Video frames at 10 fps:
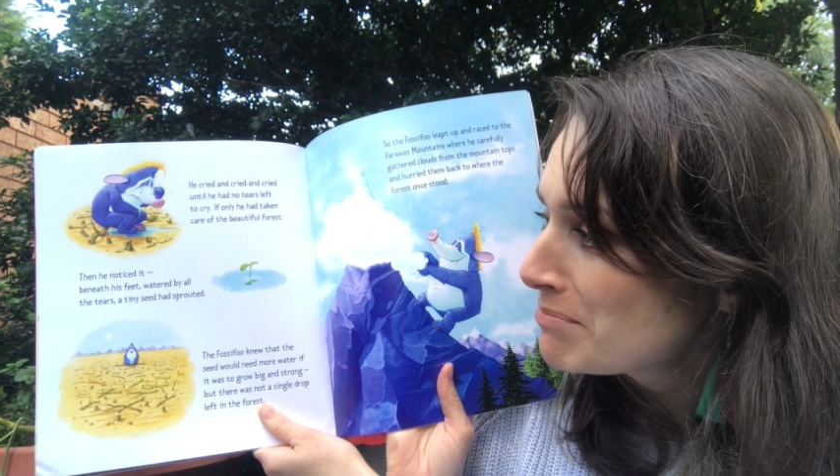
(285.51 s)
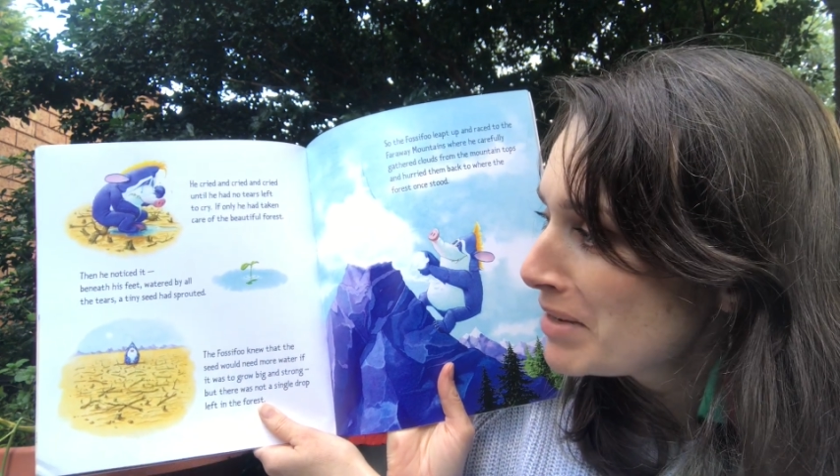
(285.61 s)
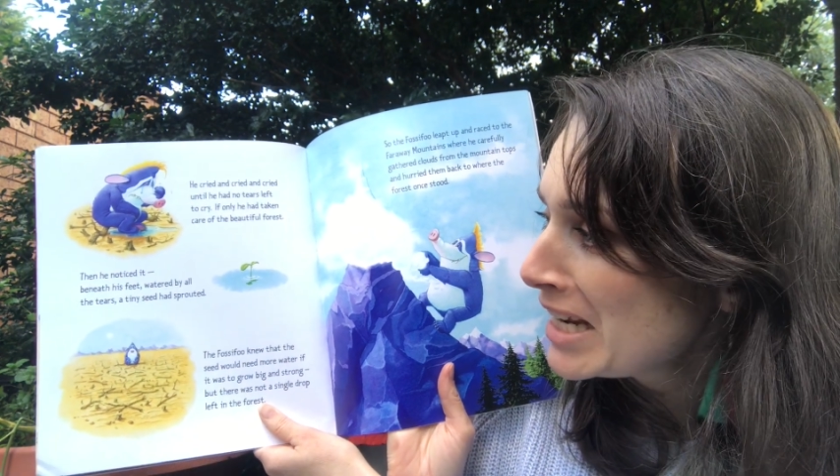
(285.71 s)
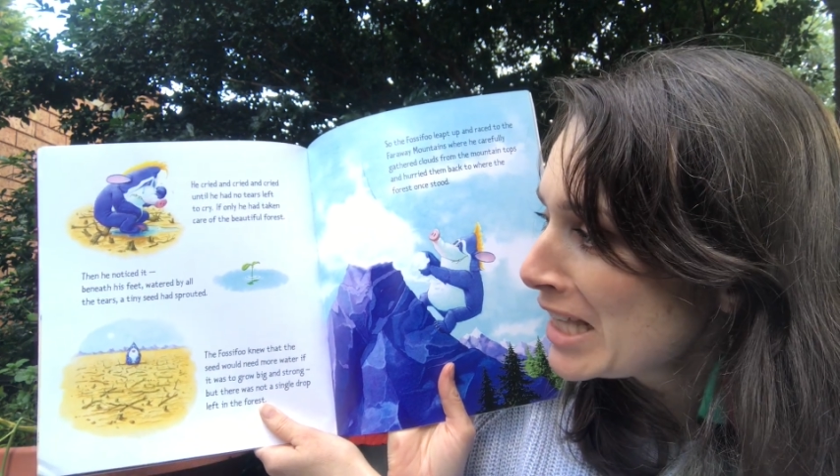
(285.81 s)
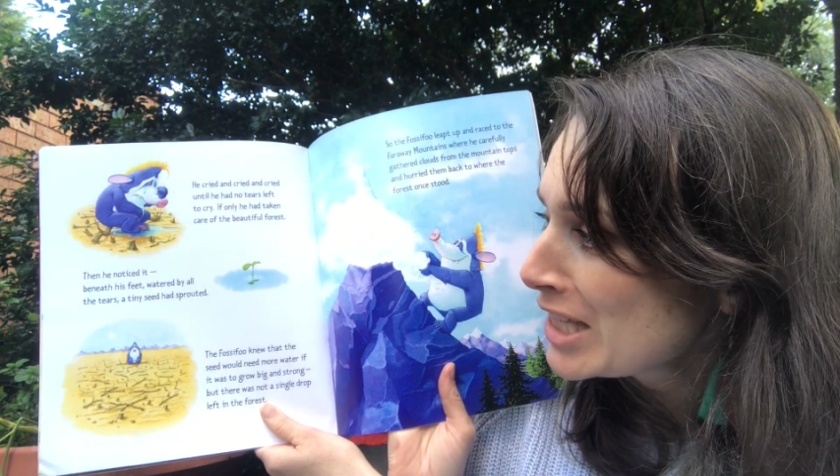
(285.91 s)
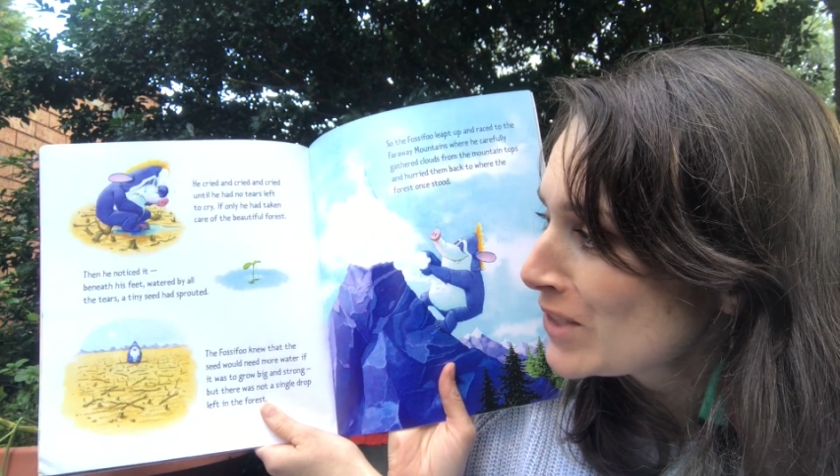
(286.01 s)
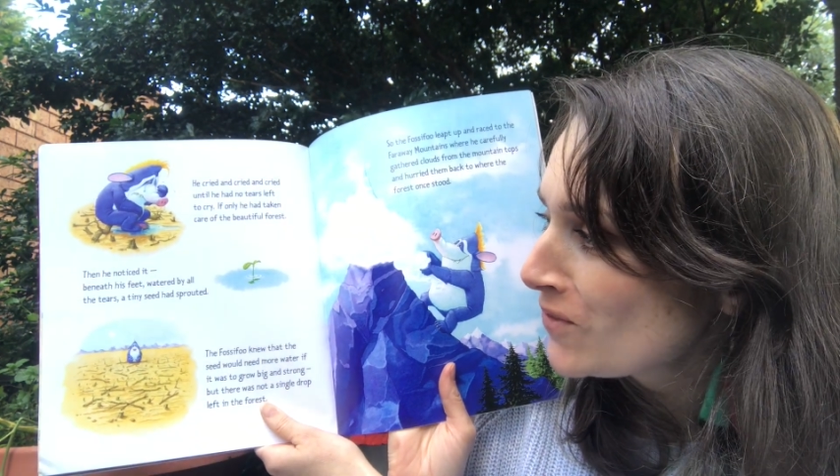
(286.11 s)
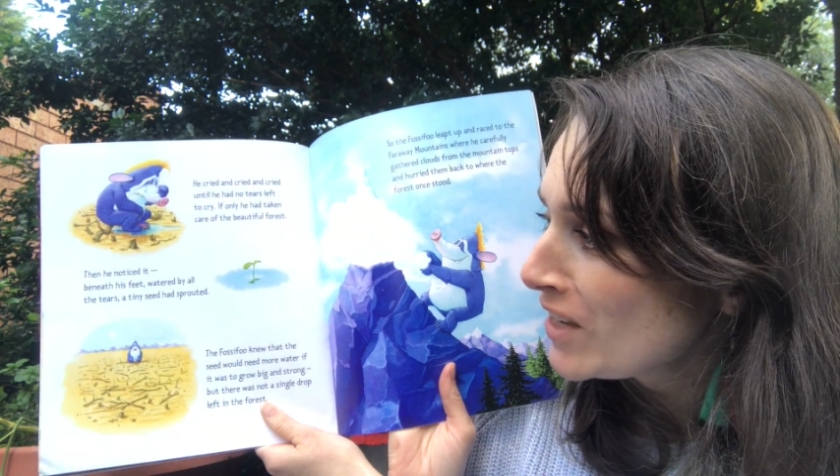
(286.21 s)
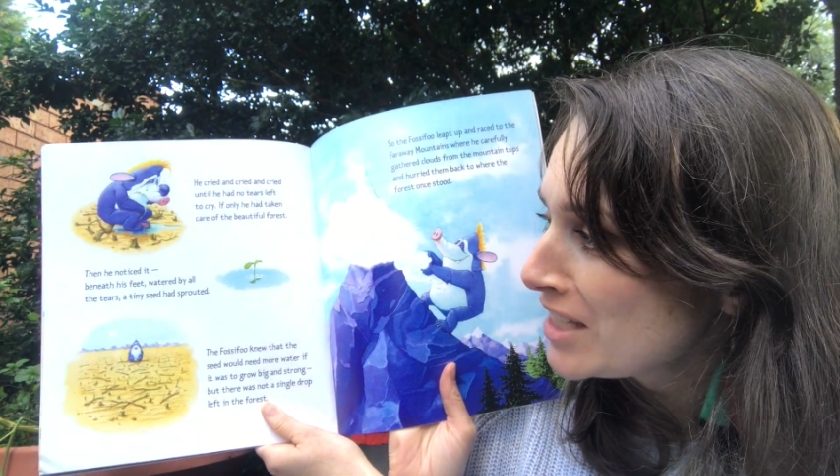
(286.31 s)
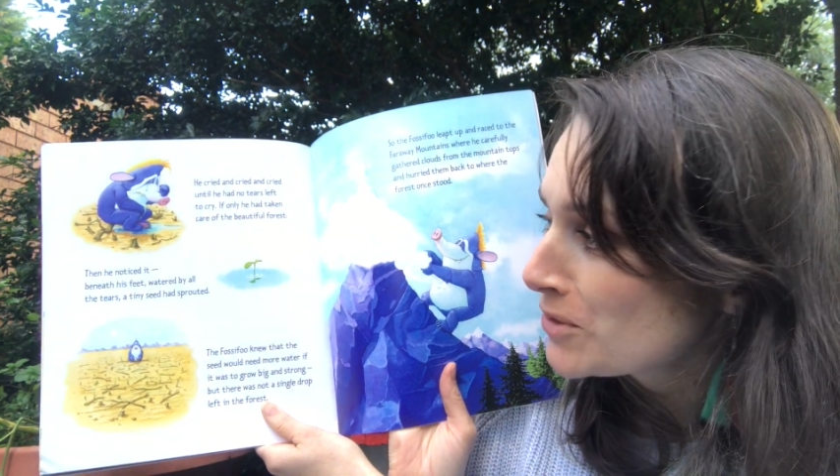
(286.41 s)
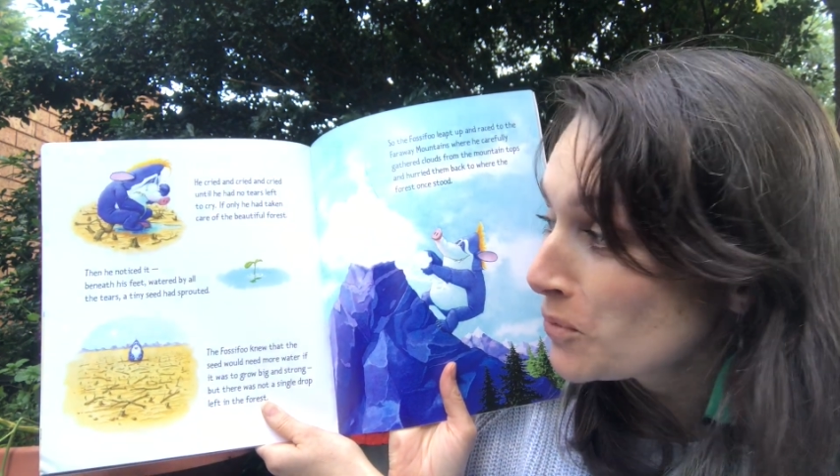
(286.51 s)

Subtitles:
beneath his feet,